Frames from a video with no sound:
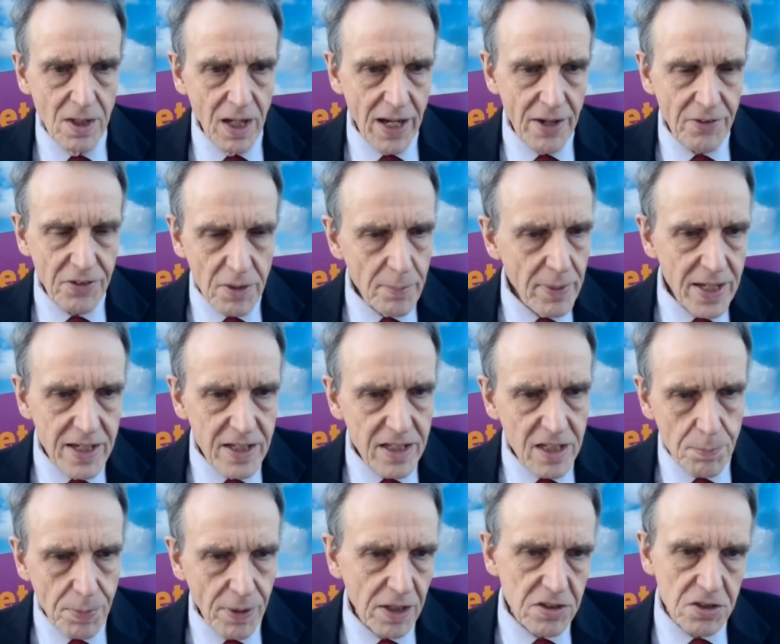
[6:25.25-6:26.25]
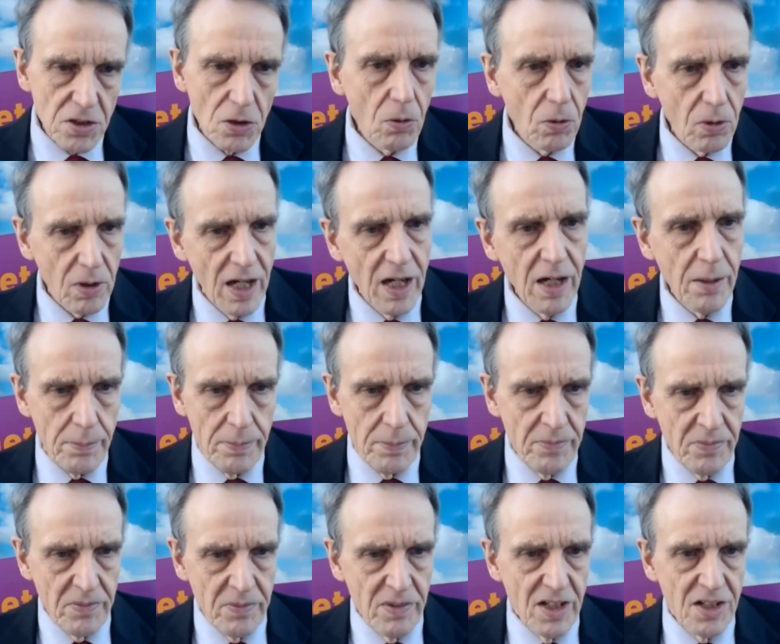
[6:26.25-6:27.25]
And the media picked it all up
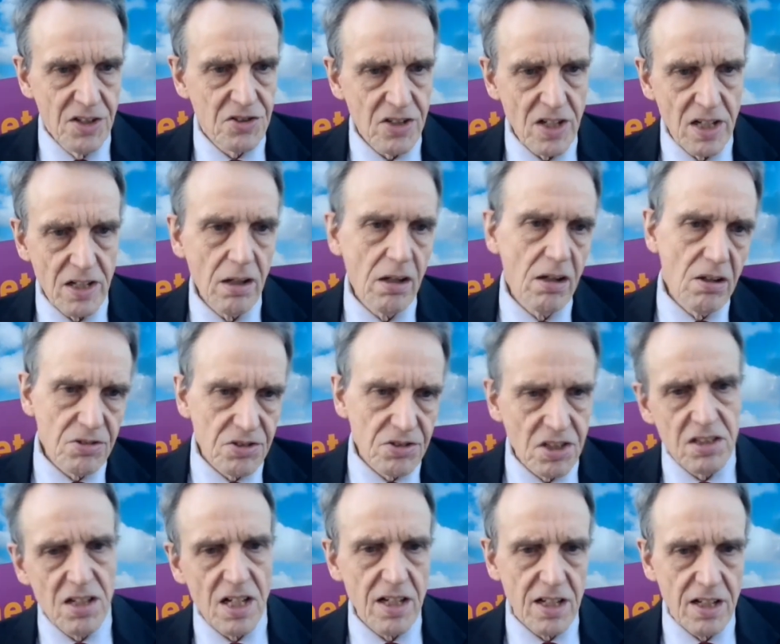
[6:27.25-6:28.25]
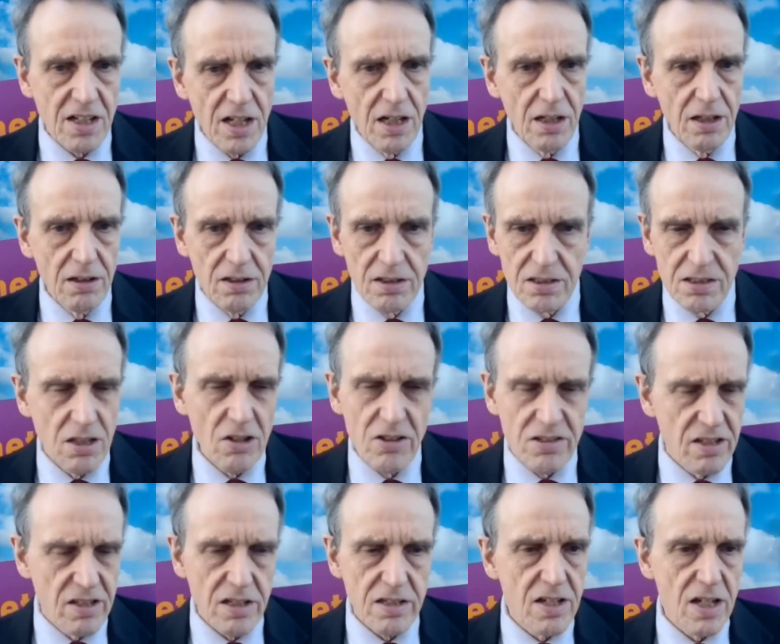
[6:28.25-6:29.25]
and said, Oh, Sadiq Khan, so
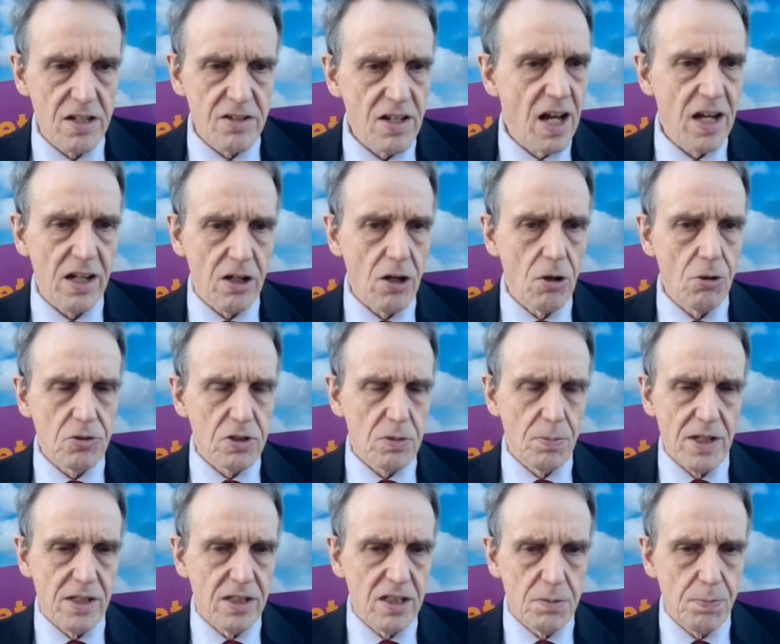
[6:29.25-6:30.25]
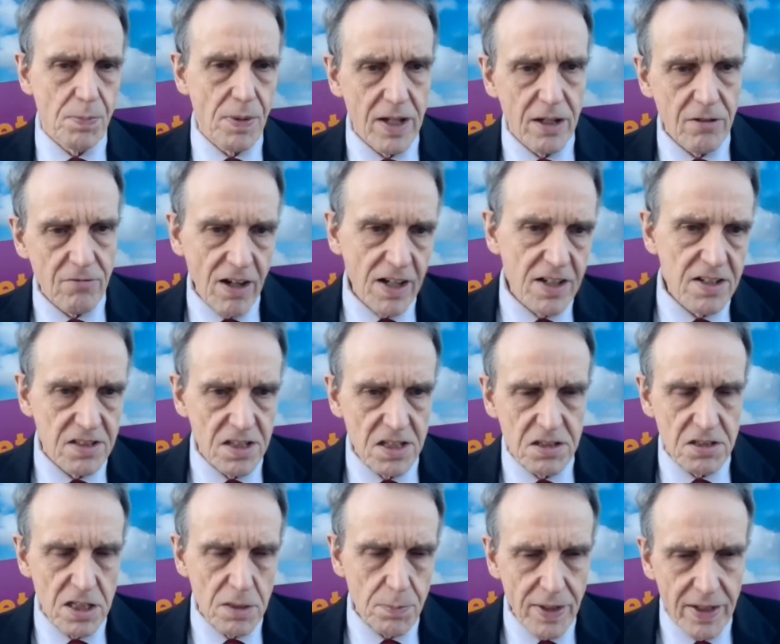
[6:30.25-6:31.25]
Zac Goldsmith is being
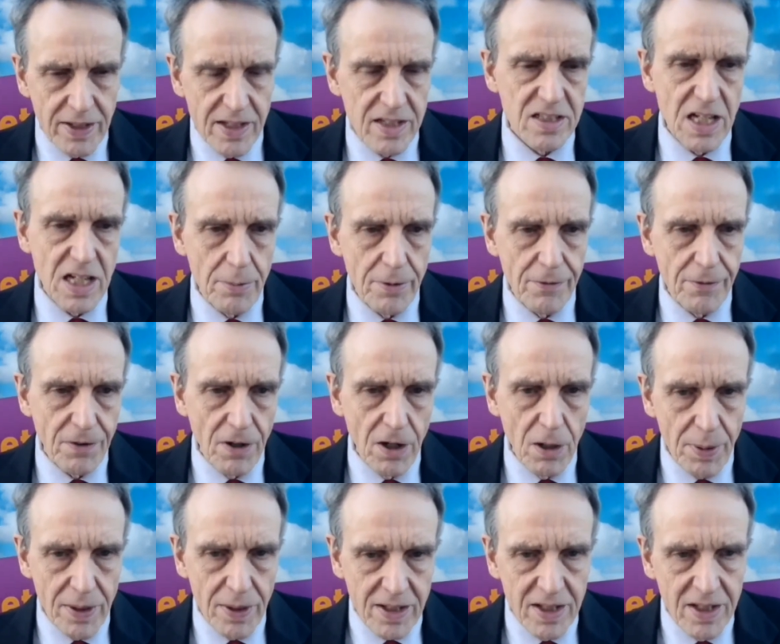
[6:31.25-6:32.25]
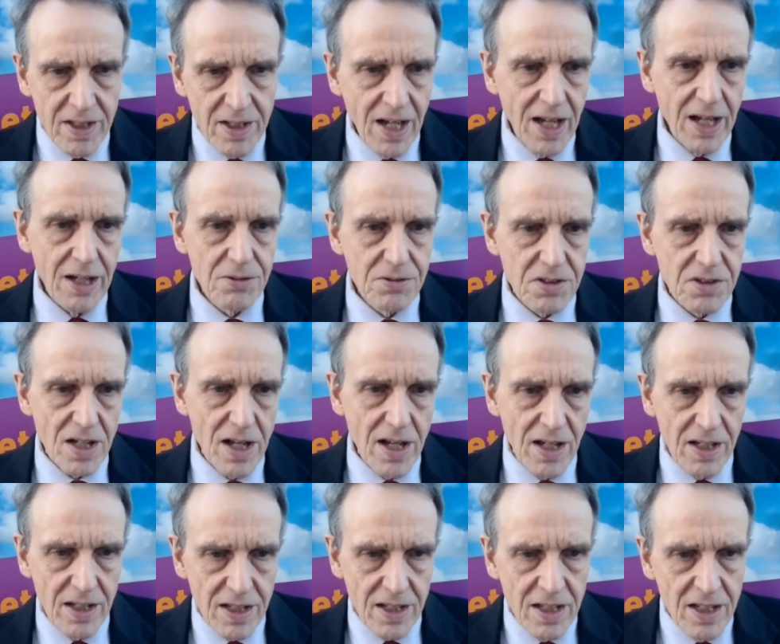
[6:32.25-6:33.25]
racist, he's being Islamophobic, how dare
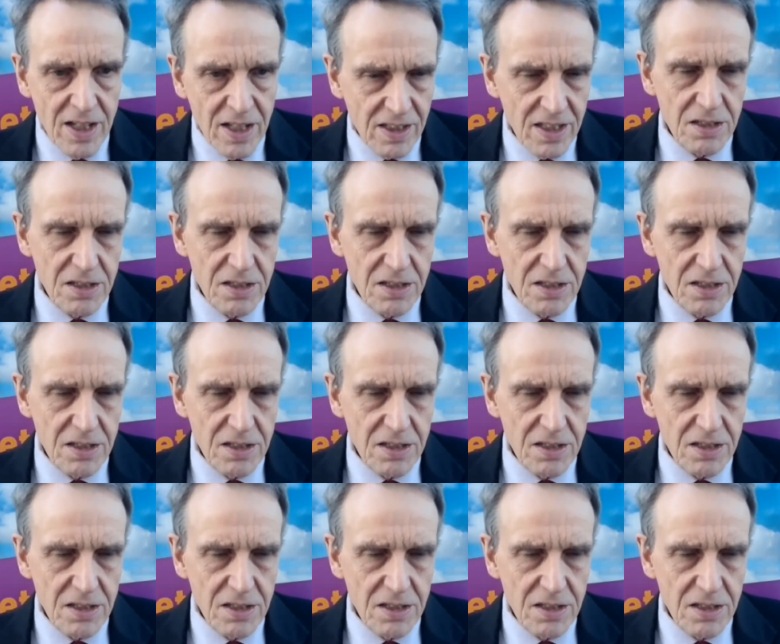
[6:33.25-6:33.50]
he?